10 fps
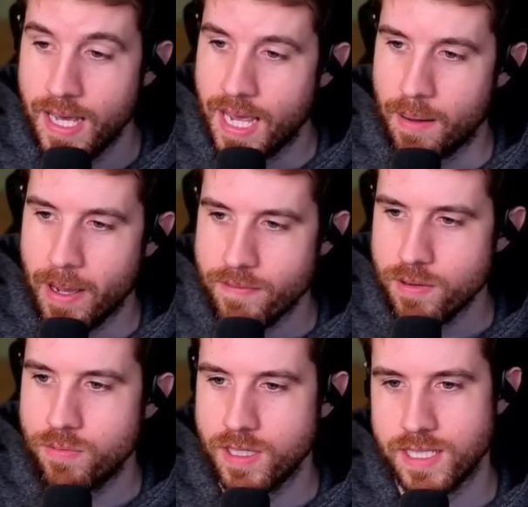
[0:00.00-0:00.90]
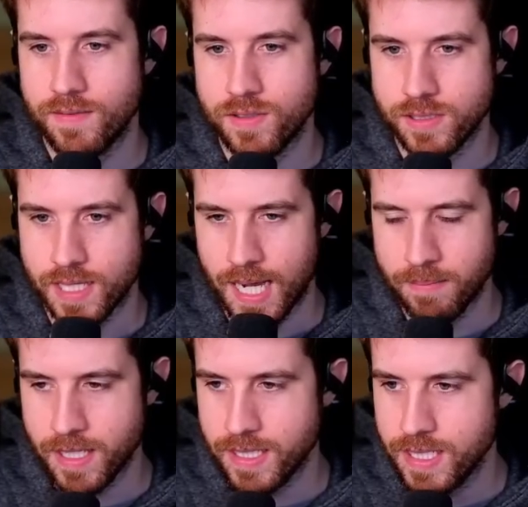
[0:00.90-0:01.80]
and I'm having a really difficult
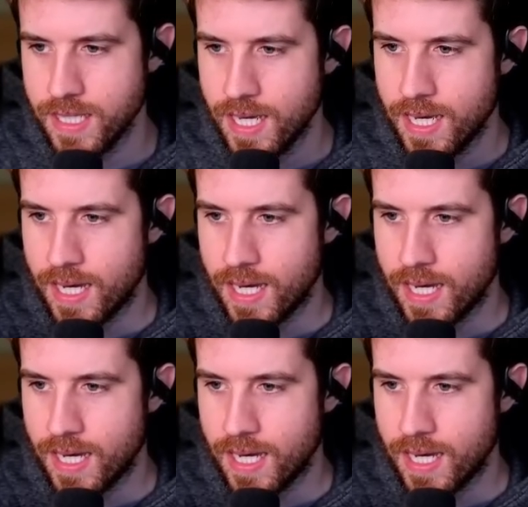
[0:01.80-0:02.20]
time lately,